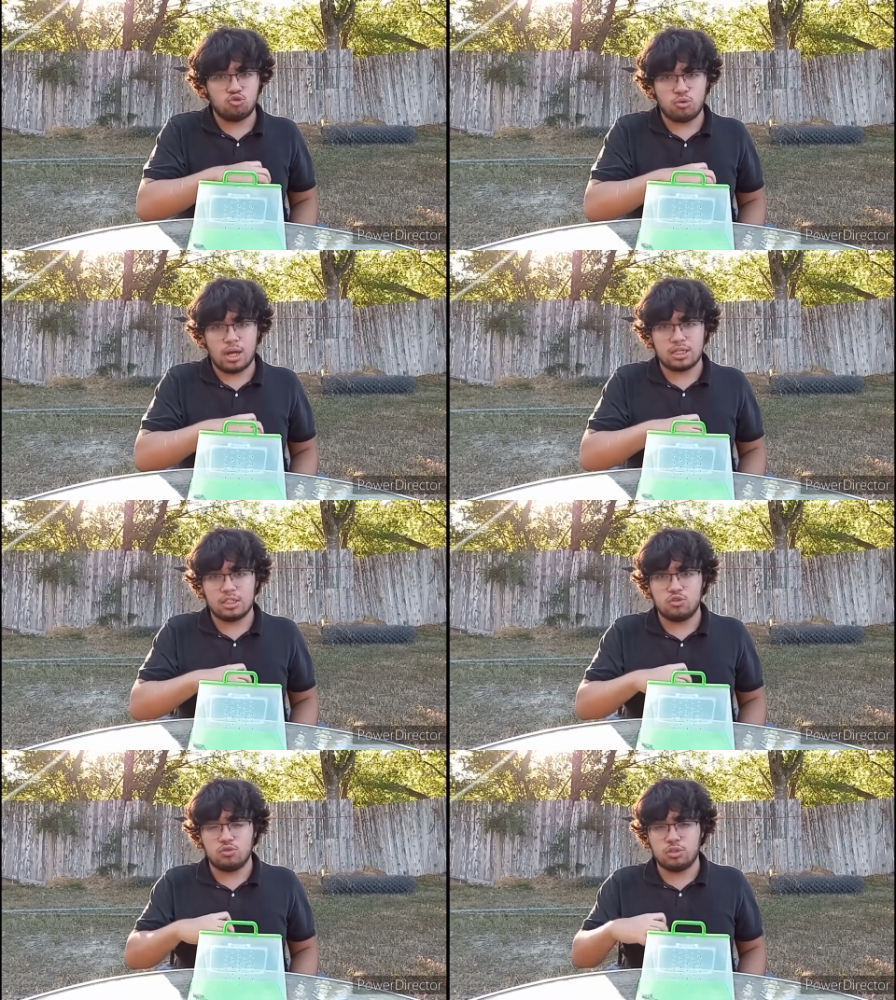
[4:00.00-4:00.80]

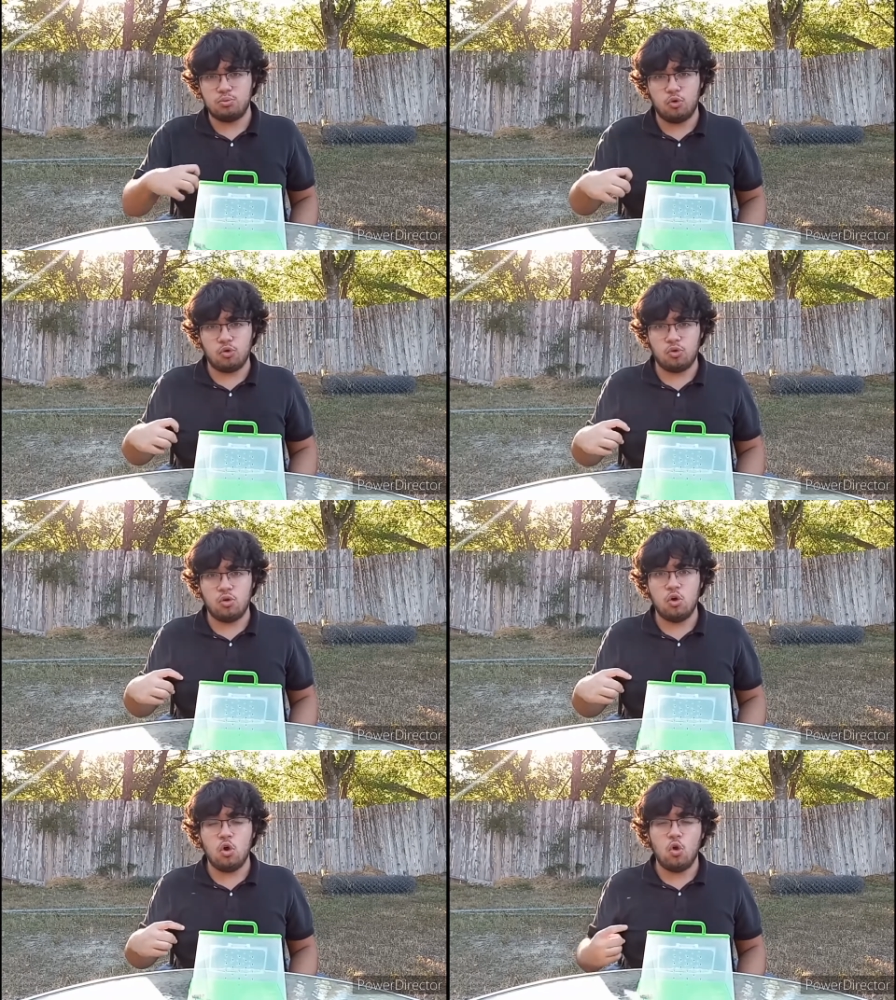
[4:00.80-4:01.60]
drags it to its
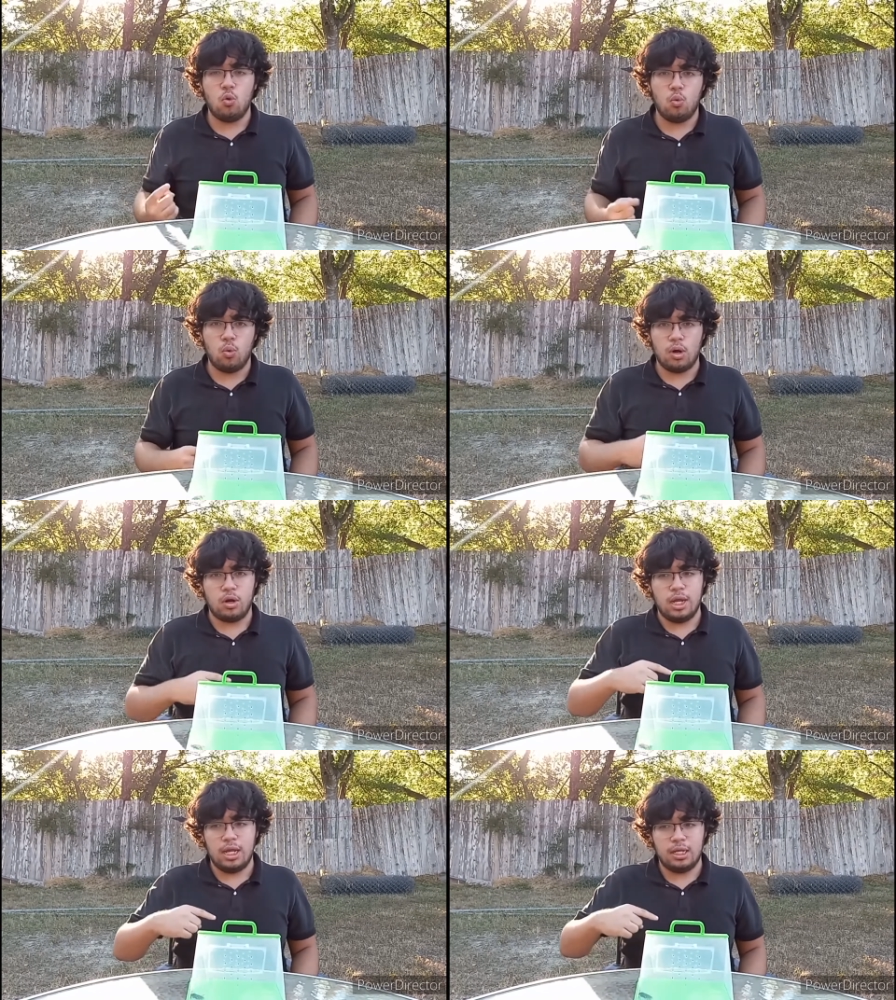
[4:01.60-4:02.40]
burrow,
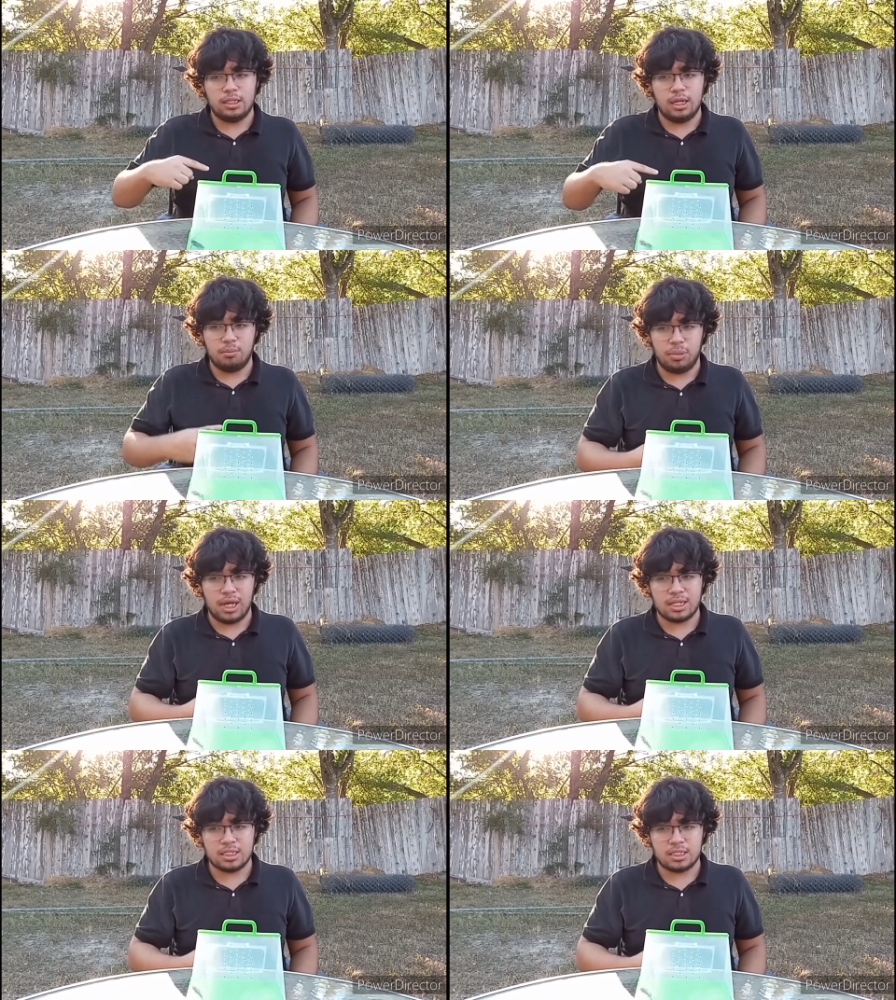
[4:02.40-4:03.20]
where it
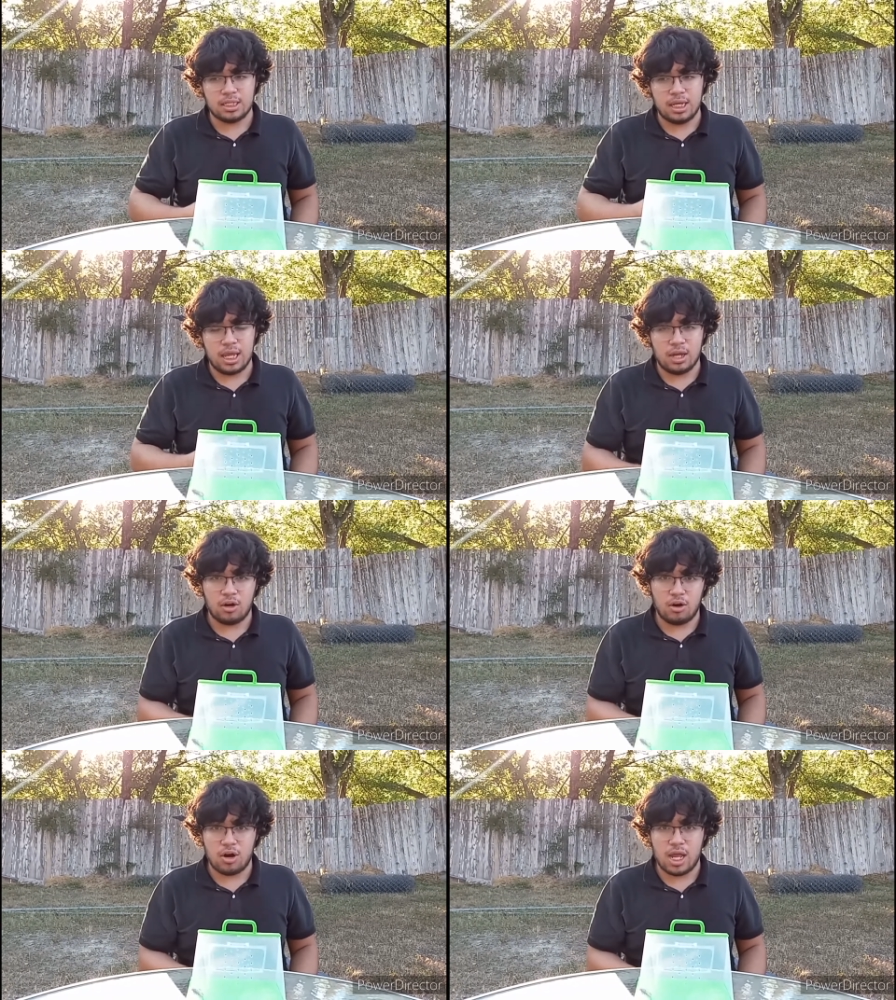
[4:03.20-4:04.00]
implants
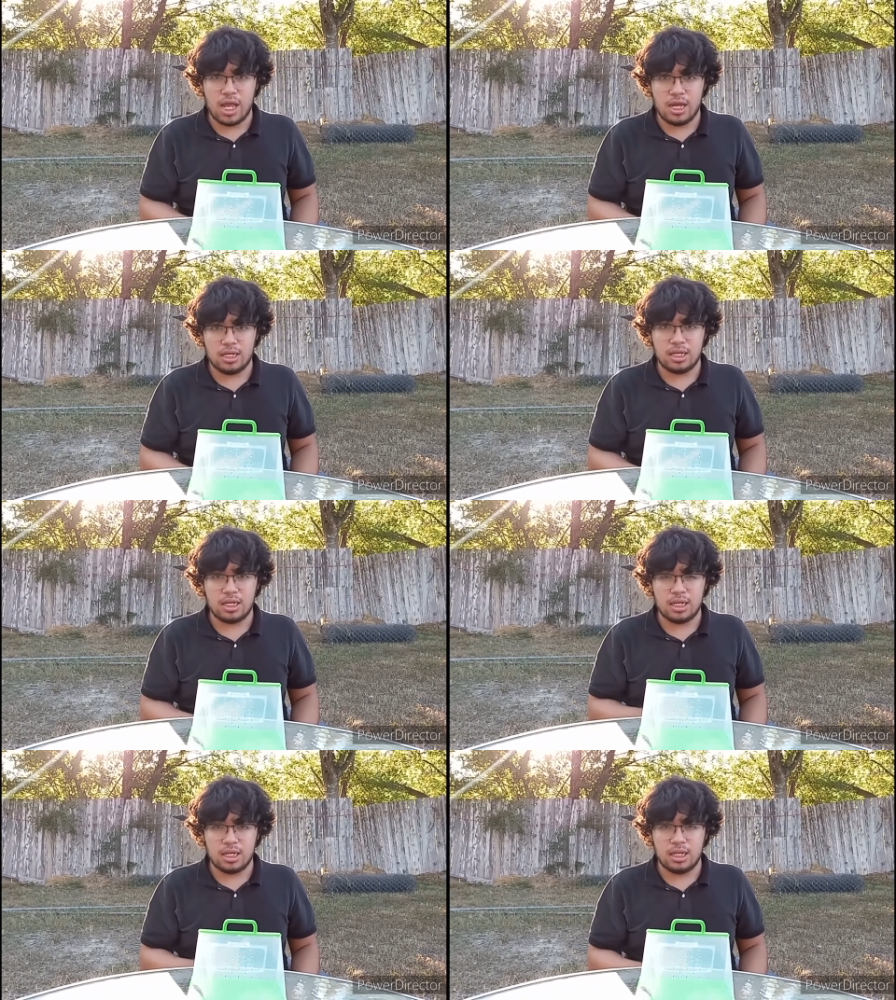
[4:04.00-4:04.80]
her egg
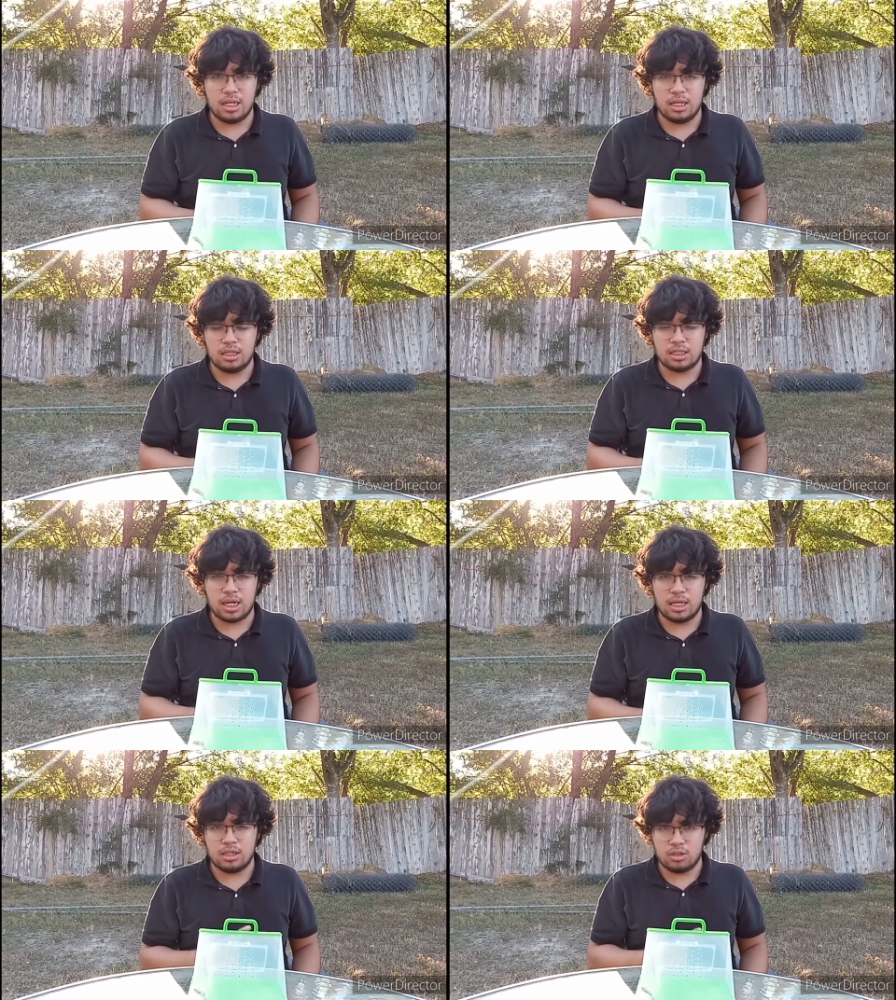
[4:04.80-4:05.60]

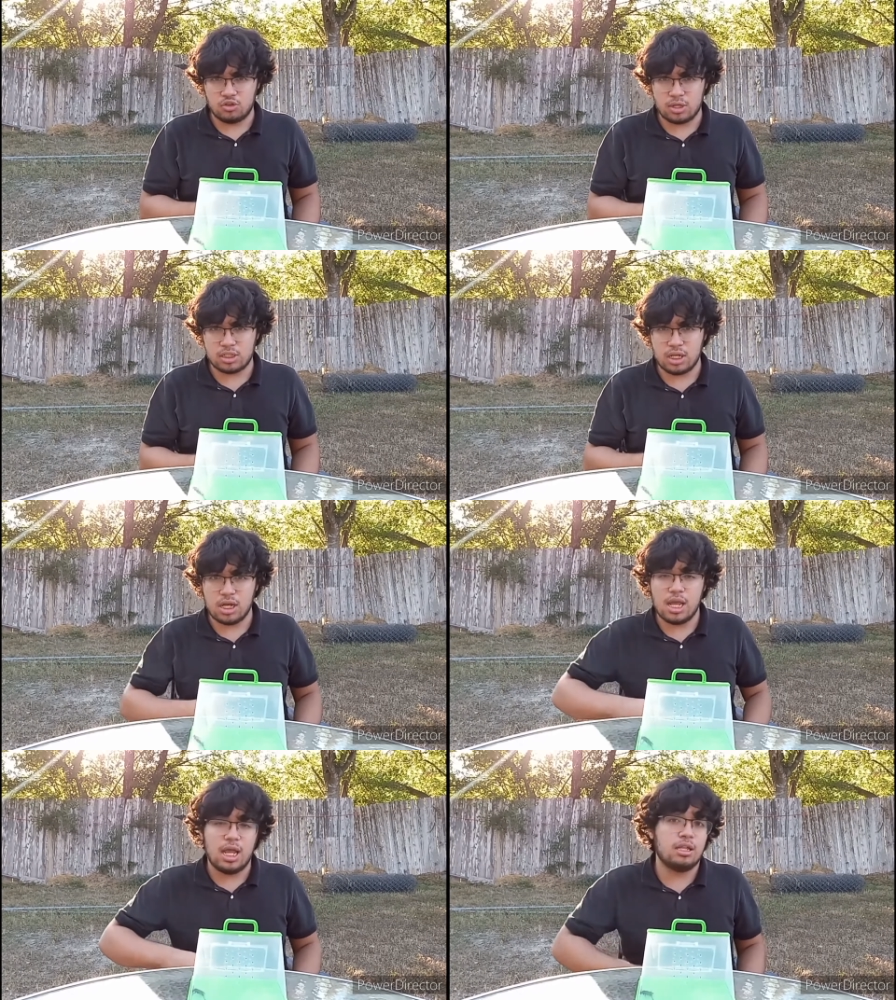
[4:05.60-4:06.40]
inside the tarantula
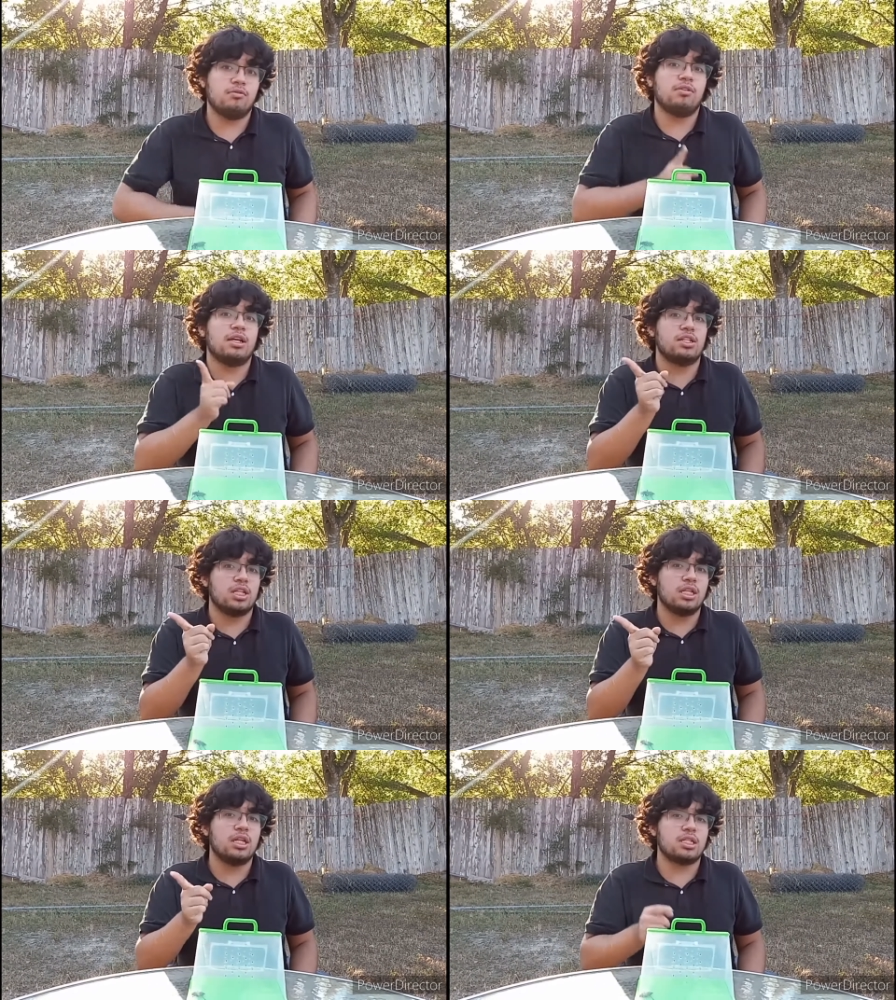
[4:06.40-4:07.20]
and then flies
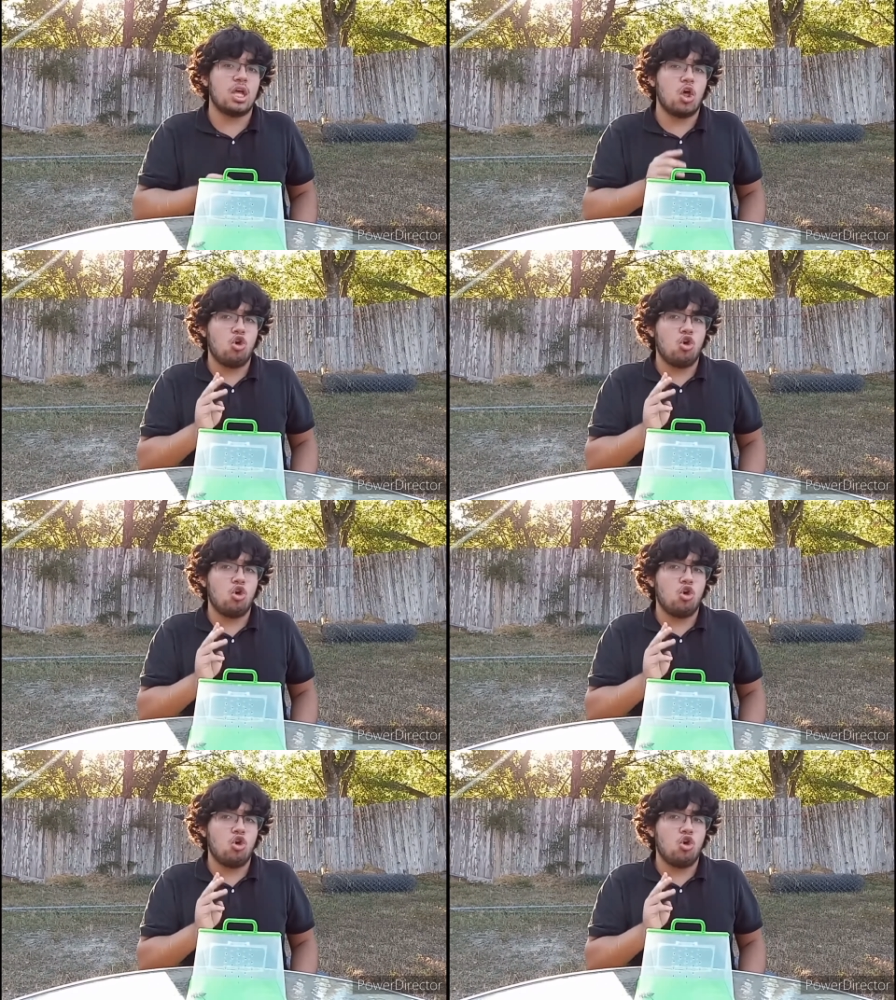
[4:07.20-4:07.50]
up the nest.